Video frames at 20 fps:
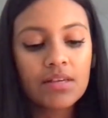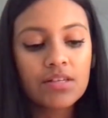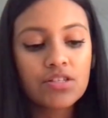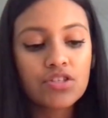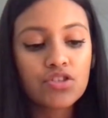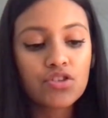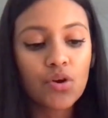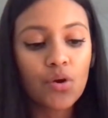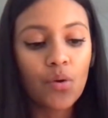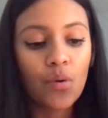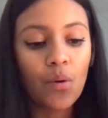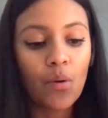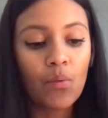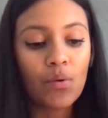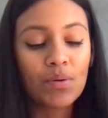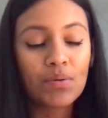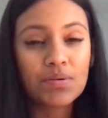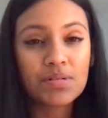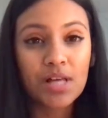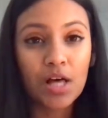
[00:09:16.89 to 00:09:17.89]
So
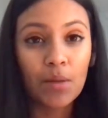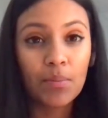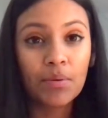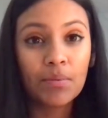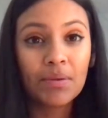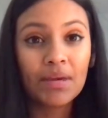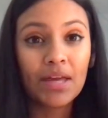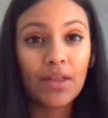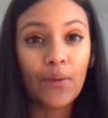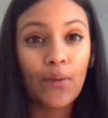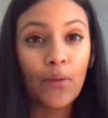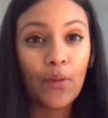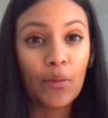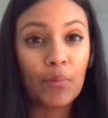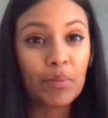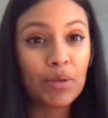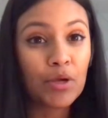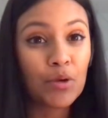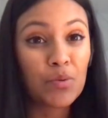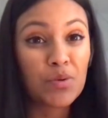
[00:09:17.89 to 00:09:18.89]
what was helping me get through the
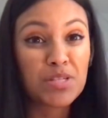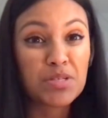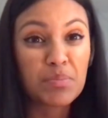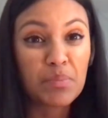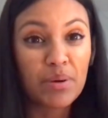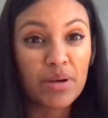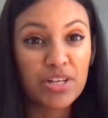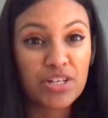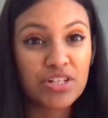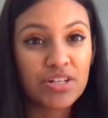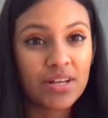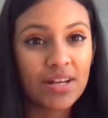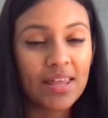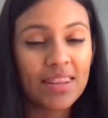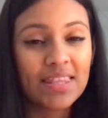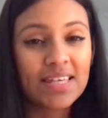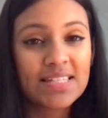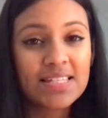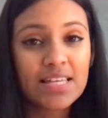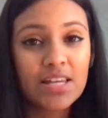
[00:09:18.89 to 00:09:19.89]
peak was pushing.
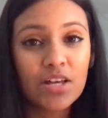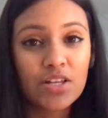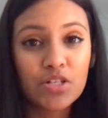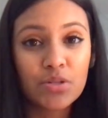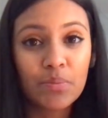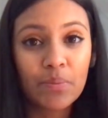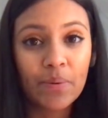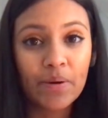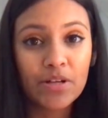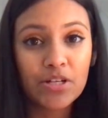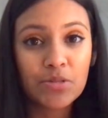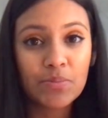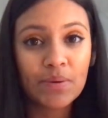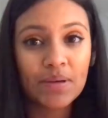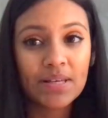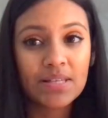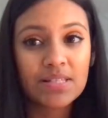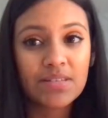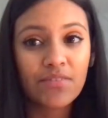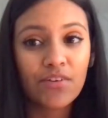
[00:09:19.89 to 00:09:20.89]
And they say not to push,
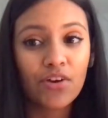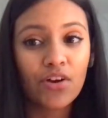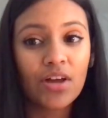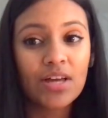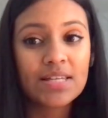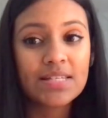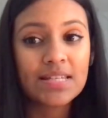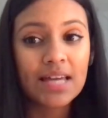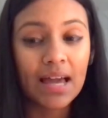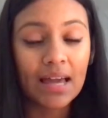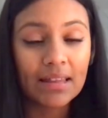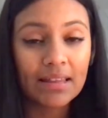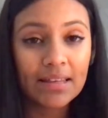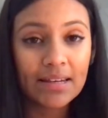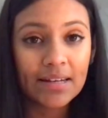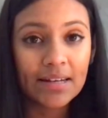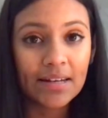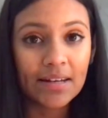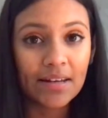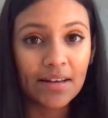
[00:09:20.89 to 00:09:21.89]
because if you're not
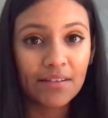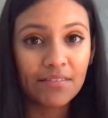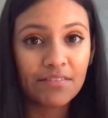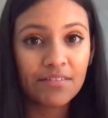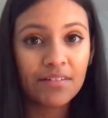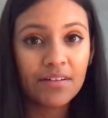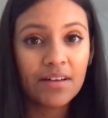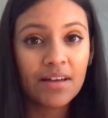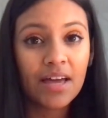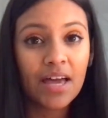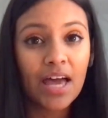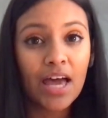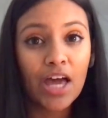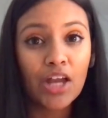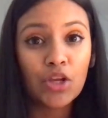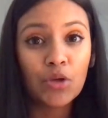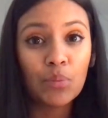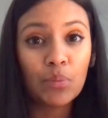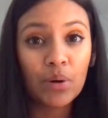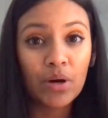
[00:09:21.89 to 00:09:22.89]
dilated enough
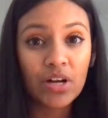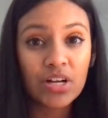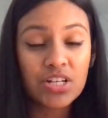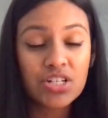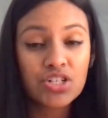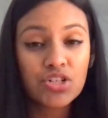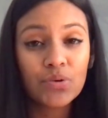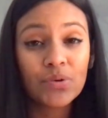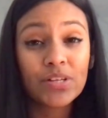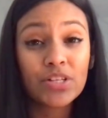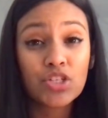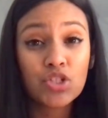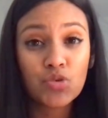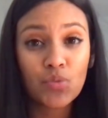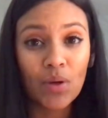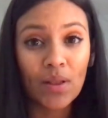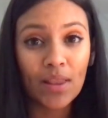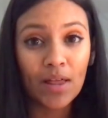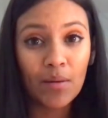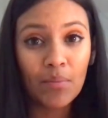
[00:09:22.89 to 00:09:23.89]
and you push, you can
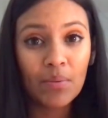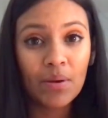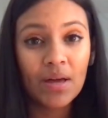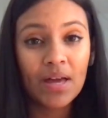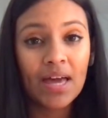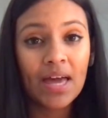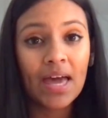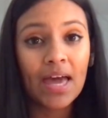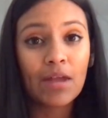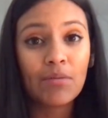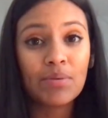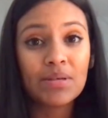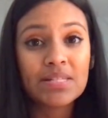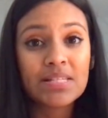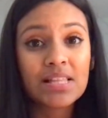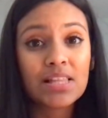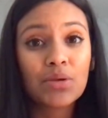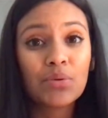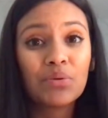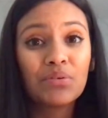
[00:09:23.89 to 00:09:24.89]
swell up and
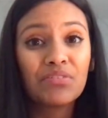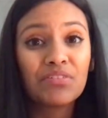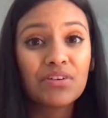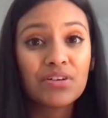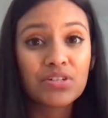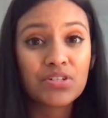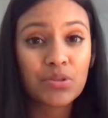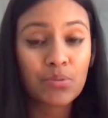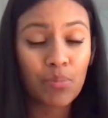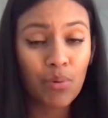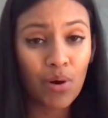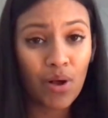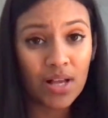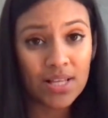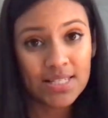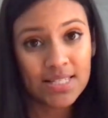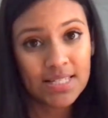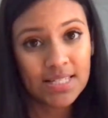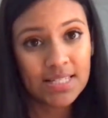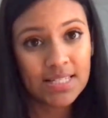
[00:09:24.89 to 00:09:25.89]
basically reverse the
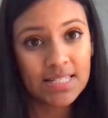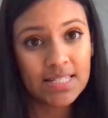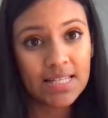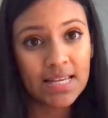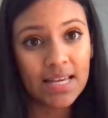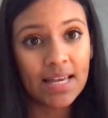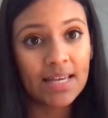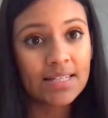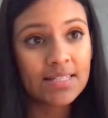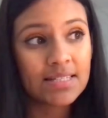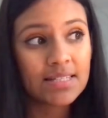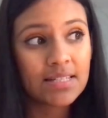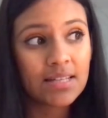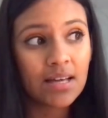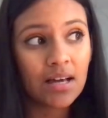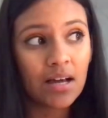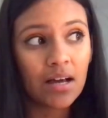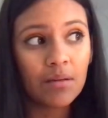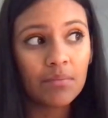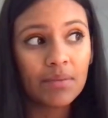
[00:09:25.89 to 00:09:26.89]
process, and
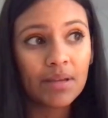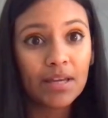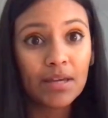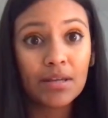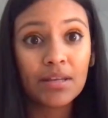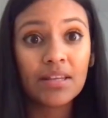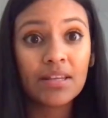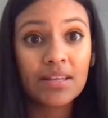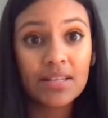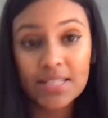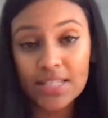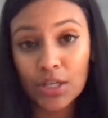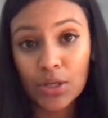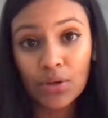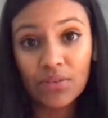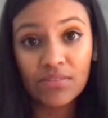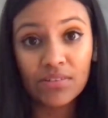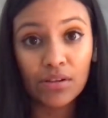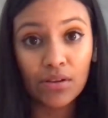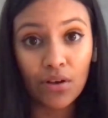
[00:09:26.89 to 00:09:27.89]
it could take
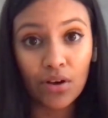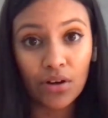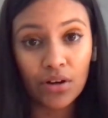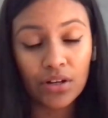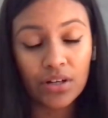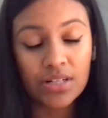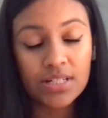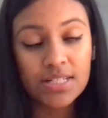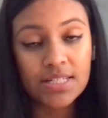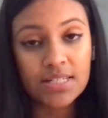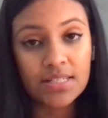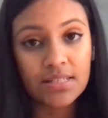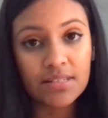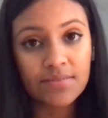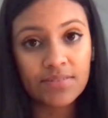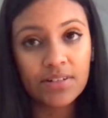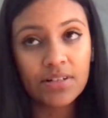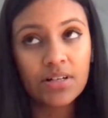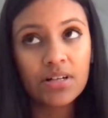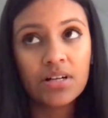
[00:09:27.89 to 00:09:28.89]
even longer to
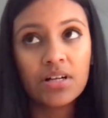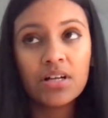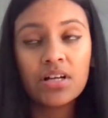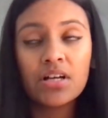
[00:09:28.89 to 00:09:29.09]
deliver.